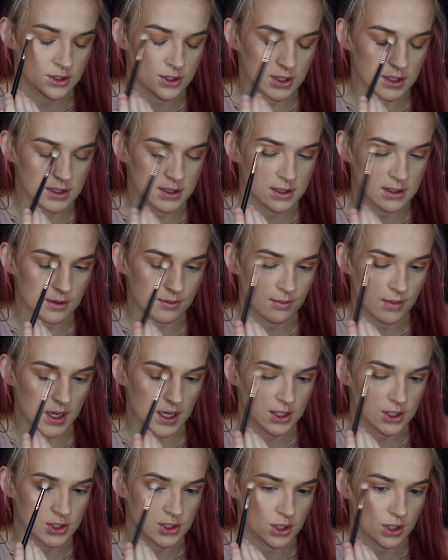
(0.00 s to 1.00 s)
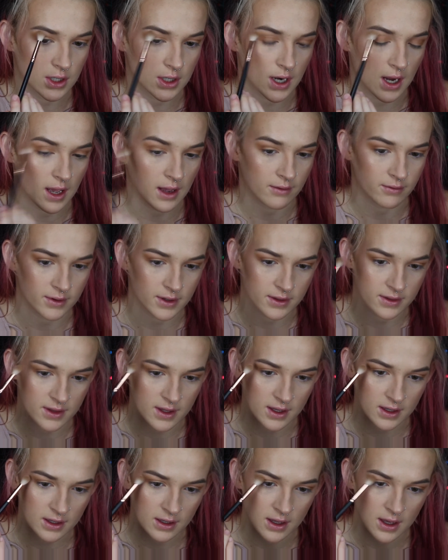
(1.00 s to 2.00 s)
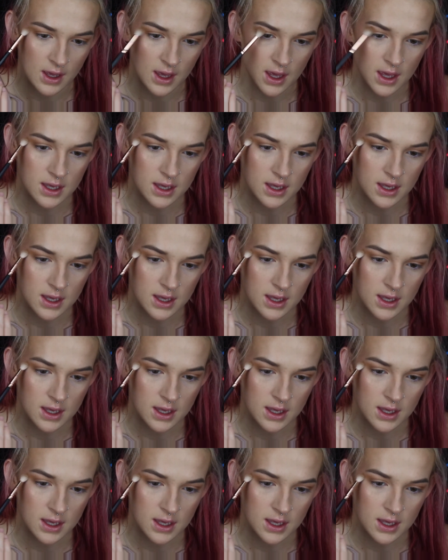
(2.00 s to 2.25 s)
just to make sure everything